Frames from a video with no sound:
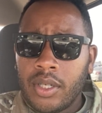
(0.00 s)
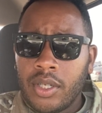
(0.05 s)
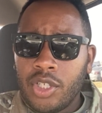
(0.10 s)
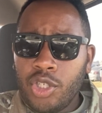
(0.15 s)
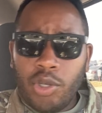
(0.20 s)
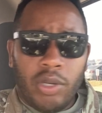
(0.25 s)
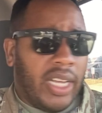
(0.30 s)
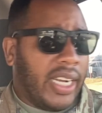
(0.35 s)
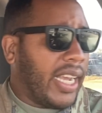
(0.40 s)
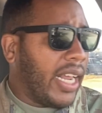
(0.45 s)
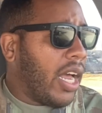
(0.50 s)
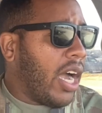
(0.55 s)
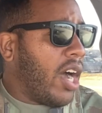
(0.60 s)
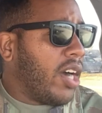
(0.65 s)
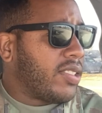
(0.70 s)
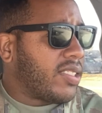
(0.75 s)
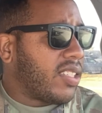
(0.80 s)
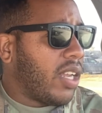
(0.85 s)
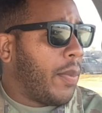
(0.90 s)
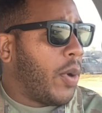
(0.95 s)
You look at
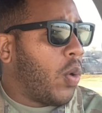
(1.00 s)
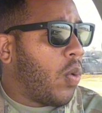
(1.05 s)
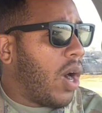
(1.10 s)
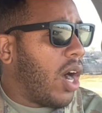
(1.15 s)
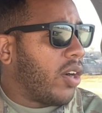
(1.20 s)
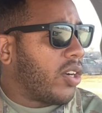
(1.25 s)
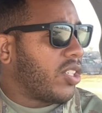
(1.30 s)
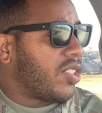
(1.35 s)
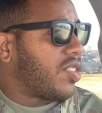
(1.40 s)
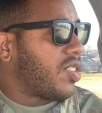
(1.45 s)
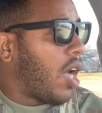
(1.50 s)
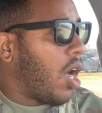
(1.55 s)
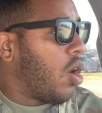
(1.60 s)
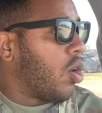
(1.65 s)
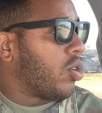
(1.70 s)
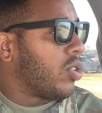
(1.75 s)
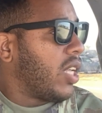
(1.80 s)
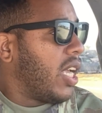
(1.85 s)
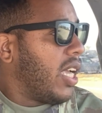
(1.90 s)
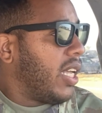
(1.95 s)
all Summer Walker's
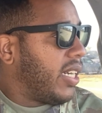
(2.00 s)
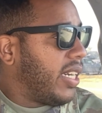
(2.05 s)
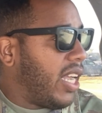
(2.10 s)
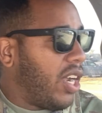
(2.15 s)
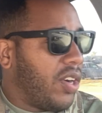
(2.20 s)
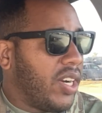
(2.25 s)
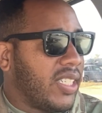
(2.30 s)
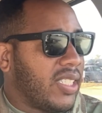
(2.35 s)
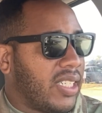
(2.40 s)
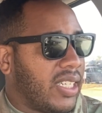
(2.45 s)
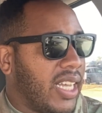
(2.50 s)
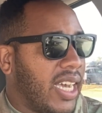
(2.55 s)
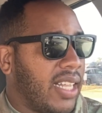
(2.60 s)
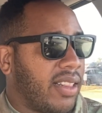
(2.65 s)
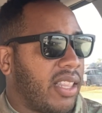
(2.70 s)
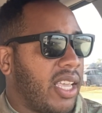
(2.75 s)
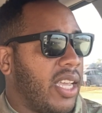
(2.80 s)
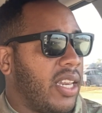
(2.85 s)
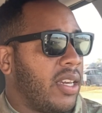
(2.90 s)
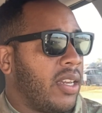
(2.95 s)
songs. There is
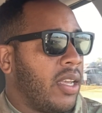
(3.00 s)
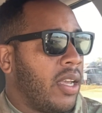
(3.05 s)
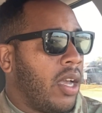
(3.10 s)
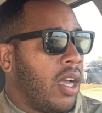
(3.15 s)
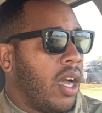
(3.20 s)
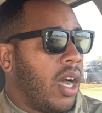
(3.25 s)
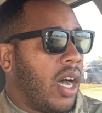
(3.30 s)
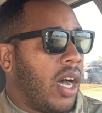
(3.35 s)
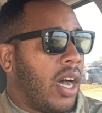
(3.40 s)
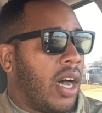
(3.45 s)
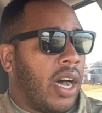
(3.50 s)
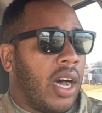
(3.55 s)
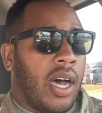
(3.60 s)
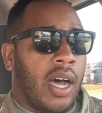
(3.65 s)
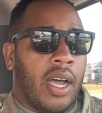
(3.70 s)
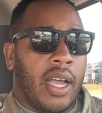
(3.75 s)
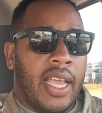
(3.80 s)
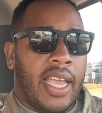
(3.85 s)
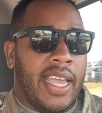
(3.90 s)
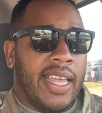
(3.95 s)
nothing
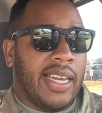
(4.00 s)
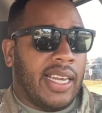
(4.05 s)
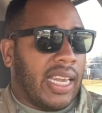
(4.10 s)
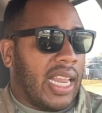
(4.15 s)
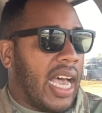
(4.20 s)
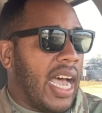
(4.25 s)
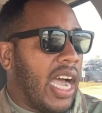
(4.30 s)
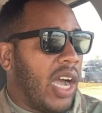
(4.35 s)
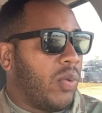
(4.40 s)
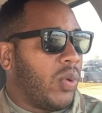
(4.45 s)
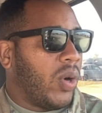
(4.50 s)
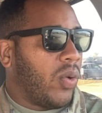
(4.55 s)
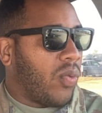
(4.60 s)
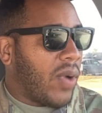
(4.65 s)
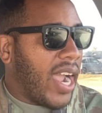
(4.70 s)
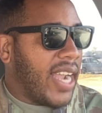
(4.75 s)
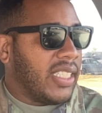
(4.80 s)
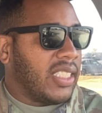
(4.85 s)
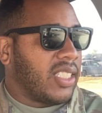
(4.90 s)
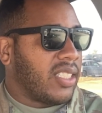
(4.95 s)
uh, in line with
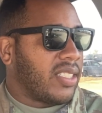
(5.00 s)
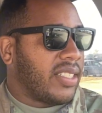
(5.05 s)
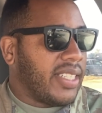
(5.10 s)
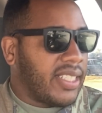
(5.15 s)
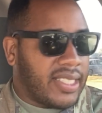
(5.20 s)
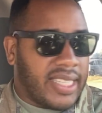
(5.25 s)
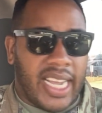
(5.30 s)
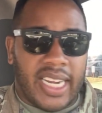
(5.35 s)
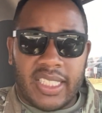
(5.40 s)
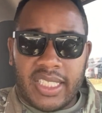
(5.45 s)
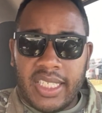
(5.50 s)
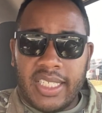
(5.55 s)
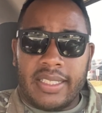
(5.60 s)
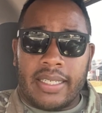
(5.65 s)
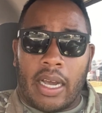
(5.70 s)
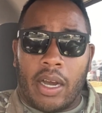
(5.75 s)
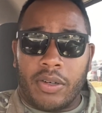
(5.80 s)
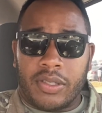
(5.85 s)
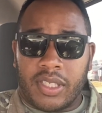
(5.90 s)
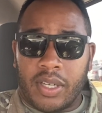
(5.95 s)
righteousness that she
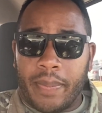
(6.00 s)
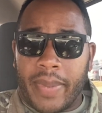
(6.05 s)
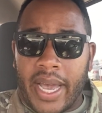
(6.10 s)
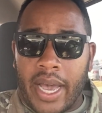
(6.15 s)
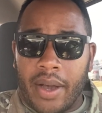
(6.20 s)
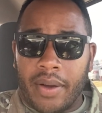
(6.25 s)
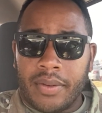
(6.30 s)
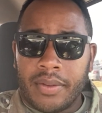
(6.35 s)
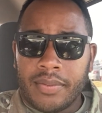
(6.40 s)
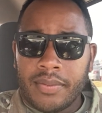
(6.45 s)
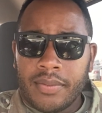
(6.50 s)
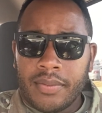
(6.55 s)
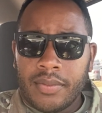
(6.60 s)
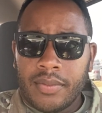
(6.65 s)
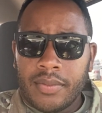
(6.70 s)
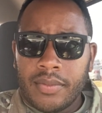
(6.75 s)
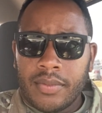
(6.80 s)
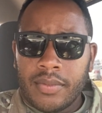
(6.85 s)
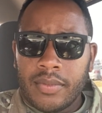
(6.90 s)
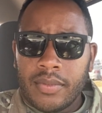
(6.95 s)
talks about
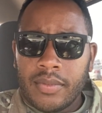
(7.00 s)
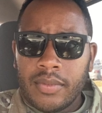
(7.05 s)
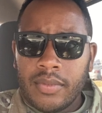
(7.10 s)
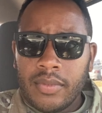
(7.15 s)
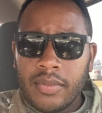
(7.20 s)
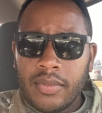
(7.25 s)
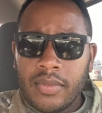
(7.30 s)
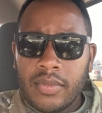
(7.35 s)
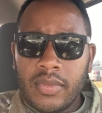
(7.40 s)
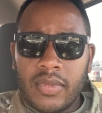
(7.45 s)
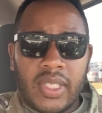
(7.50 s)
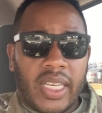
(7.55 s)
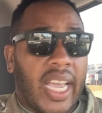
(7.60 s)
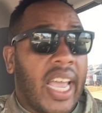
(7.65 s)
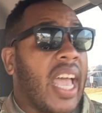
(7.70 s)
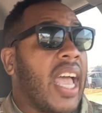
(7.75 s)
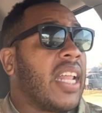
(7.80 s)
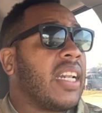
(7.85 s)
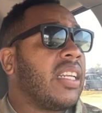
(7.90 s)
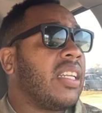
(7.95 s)

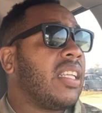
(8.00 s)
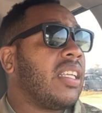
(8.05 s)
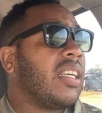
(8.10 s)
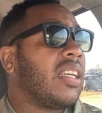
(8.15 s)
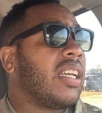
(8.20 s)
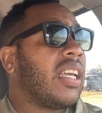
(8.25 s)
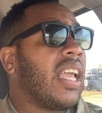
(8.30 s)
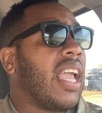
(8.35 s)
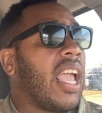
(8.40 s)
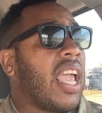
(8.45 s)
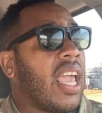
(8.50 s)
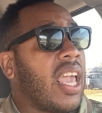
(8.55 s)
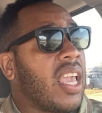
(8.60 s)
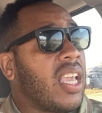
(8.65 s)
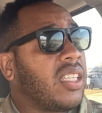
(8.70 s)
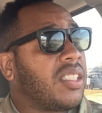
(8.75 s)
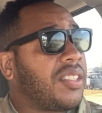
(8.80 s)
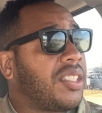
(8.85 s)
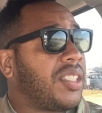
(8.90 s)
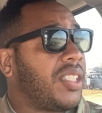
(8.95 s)
that nigga
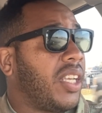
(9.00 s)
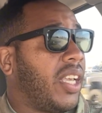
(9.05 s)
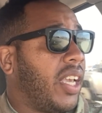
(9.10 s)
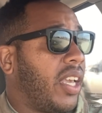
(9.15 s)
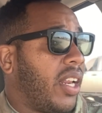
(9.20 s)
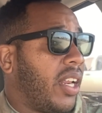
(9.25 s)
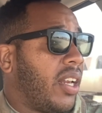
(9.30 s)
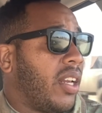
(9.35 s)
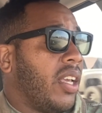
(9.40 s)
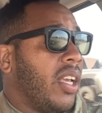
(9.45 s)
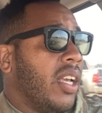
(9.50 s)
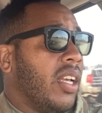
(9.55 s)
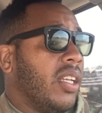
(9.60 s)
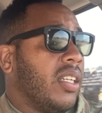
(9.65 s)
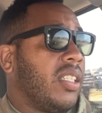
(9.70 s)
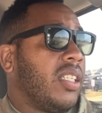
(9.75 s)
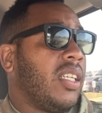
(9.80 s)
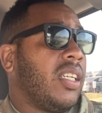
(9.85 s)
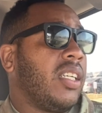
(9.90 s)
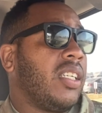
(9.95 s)
ain't shitting.
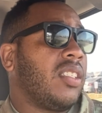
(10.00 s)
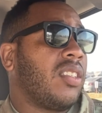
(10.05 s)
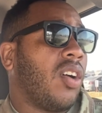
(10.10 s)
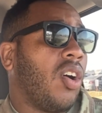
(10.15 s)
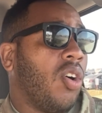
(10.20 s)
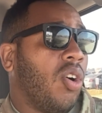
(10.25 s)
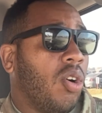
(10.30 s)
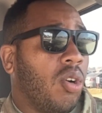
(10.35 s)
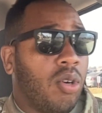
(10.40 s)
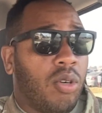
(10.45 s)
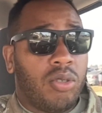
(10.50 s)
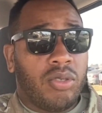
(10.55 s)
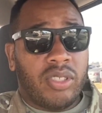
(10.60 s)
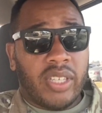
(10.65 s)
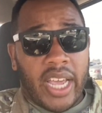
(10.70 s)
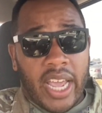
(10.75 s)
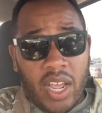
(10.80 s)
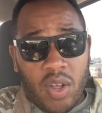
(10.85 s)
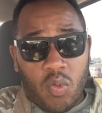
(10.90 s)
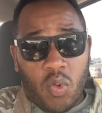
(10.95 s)
These hoes
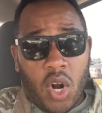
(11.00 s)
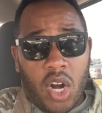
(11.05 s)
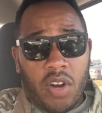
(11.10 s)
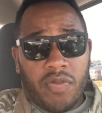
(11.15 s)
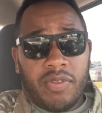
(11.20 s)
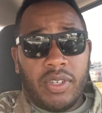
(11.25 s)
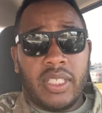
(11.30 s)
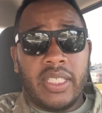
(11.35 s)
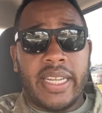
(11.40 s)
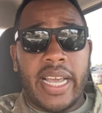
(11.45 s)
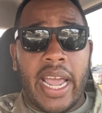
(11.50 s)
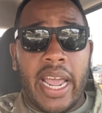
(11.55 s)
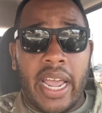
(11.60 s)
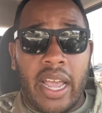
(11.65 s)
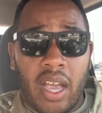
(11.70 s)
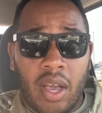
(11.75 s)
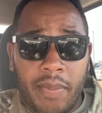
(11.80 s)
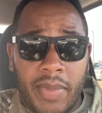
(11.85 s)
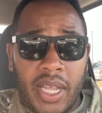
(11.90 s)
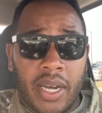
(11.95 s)
ain't worth a
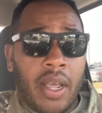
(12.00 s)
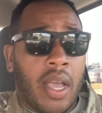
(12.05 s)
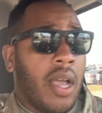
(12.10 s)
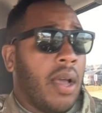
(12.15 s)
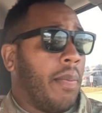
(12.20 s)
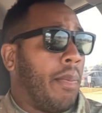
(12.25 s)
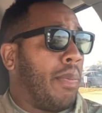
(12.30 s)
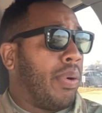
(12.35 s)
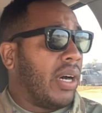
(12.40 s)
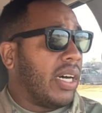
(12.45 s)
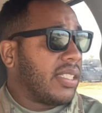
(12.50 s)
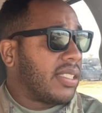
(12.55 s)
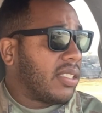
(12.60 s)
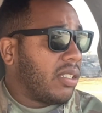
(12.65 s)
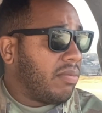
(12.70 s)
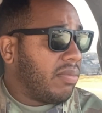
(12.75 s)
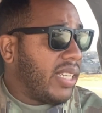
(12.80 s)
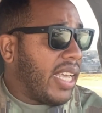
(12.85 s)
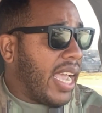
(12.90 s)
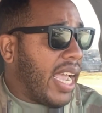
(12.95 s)
damn. And bust
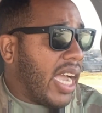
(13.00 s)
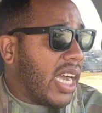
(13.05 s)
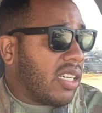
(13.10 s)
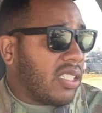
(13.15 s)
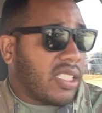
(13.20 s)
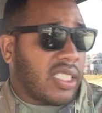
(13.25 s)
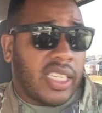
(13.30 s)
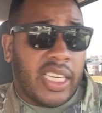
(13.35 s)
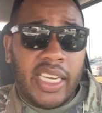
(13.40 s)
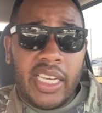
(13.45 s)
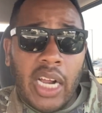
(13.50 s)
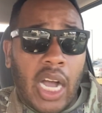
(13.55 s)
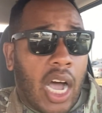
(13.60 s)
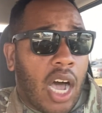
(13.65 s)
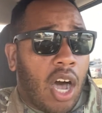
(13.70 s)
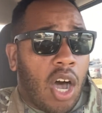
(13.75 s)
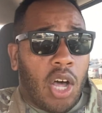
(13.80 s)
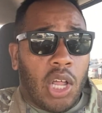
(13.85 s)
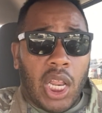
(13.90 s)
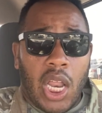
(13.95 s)
them down, skeet
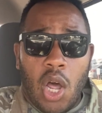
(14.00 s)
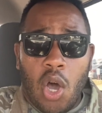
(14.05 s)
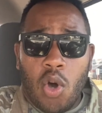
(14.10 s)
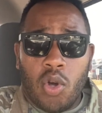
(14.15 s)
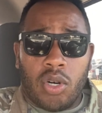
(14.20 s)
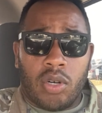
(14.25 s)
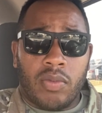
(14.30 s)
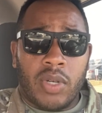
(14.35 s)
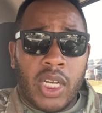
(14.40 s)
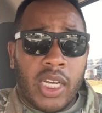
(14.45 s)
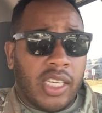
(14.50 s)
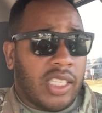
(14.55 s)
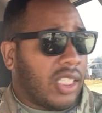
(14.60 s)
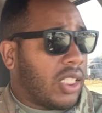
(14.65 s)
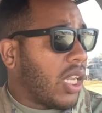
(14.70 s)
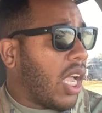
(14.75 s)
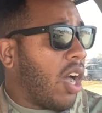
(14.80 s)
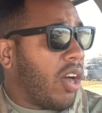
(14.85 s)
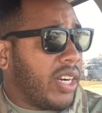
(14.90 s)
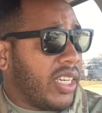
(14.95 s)
all on them.
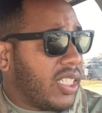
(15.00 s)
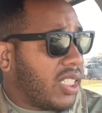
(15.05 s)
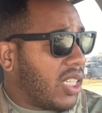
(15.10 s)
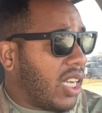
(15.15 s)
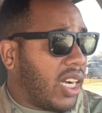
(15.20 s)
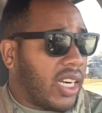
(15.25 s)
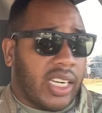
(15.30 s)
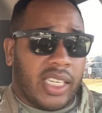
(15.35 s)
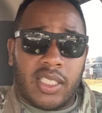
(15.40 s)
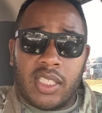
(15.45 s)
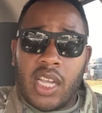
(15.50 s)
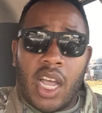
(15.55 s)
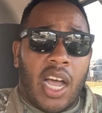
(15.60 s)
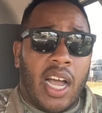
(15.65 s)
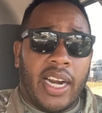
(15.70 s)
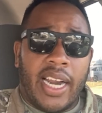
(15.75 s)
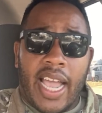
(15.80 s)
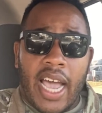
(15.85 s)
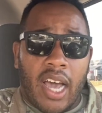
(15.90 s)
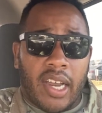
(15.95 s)
Shawty stuck a
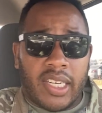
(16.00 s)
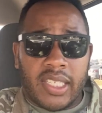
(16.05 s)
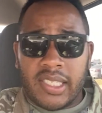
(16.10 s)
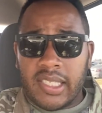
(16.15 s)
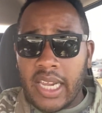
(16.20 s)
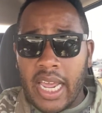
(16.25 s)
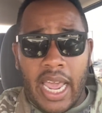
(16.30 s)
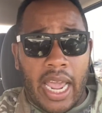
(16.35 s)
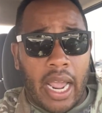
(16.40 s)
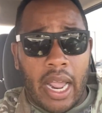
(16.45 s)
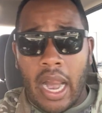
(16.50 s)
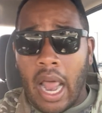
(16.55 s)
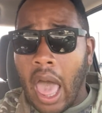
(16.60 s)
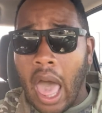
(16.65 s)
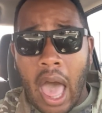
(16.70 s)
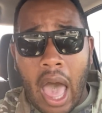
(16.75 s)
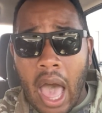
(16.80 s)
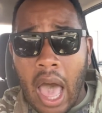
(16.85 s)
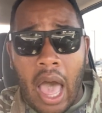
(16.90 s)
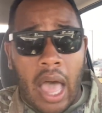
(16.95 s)
tongue out and said,
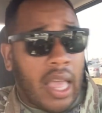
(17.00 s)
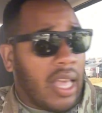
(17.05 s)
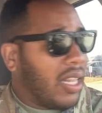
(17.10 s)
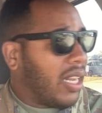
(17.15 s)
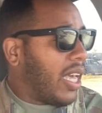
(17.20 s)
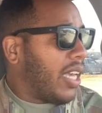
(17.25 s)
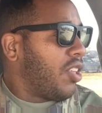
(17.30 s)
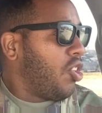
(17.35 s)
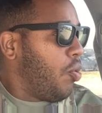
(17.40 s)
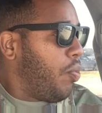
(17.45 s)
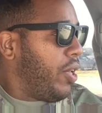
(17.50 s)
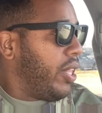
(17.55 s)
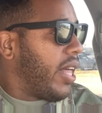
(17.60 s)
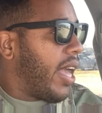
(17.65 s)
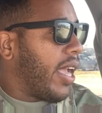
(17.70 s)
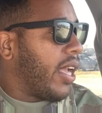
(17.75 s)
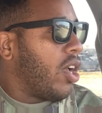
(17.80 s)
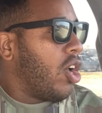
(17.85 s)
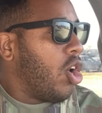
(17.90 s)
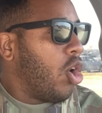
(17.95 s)
ah. Like, you be
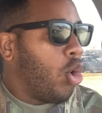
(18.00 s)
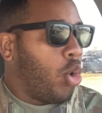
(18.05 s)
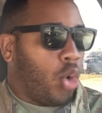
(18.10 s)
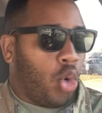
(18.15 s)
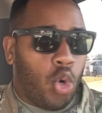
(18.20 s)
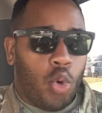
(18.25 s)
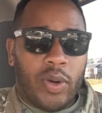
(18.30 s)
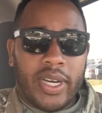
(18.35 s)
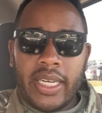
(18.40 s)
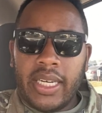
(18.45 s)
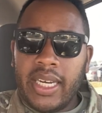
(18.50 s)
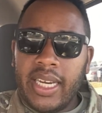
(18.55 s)
like, who would